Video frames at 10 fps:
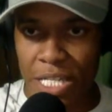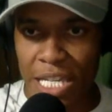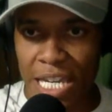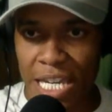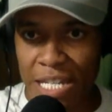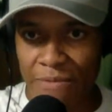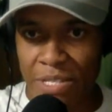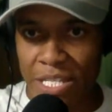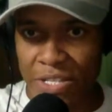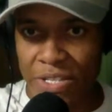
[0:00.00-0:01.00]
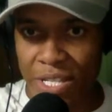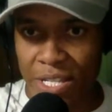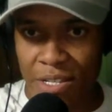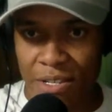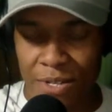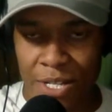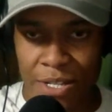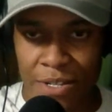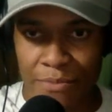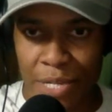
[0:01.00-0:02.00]
Yeah, it definitely is.
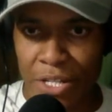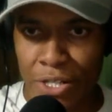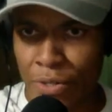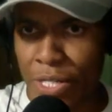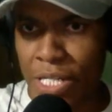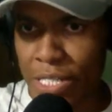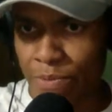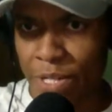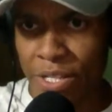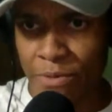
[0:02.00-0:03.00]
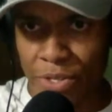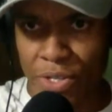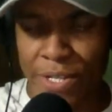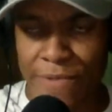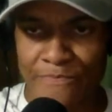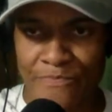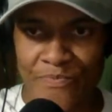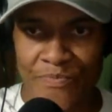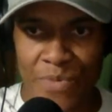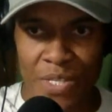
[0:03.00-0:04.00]
But you're doing it, especially with
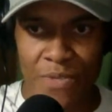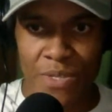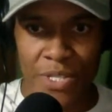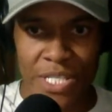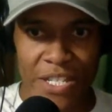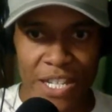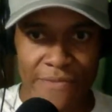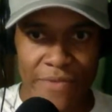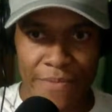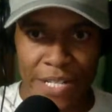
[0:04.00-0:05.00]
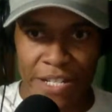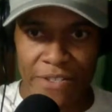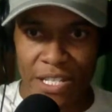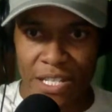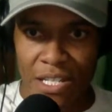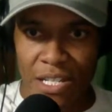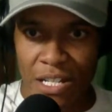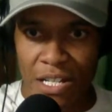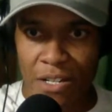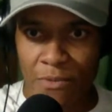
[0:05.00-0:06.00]
the book that you have coming out.
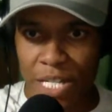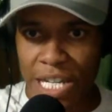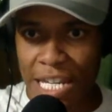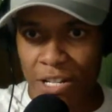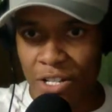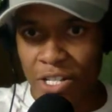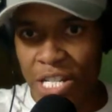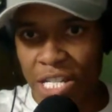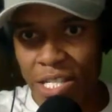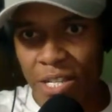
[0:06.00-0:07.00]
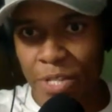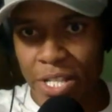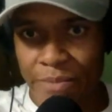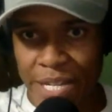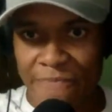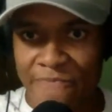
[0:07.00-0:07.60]
Ricader GT, what's up, man?